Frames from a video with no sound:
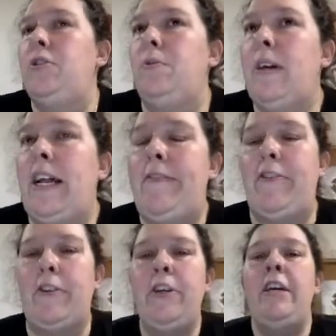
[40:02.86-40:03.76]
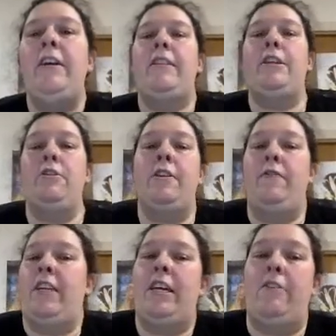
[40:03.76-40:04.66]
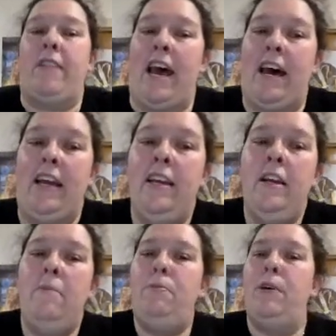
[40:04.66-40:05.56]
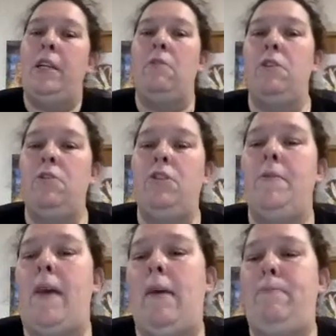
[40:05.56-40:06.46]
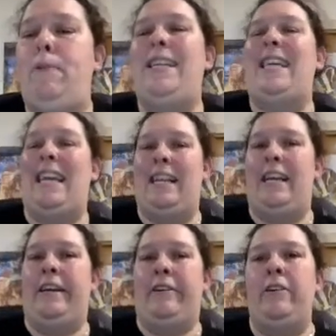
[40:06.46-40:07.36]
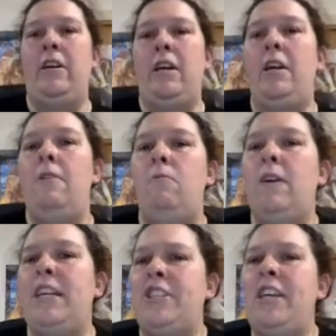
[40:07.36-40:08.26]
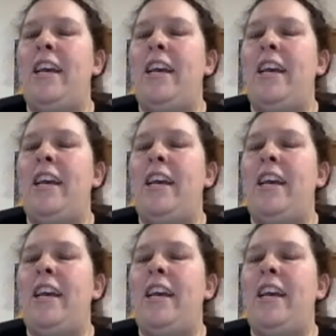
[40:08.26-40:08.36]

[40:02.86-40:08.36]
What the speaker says: or whatever, then you can video that, put it on YouTube and put it in here, which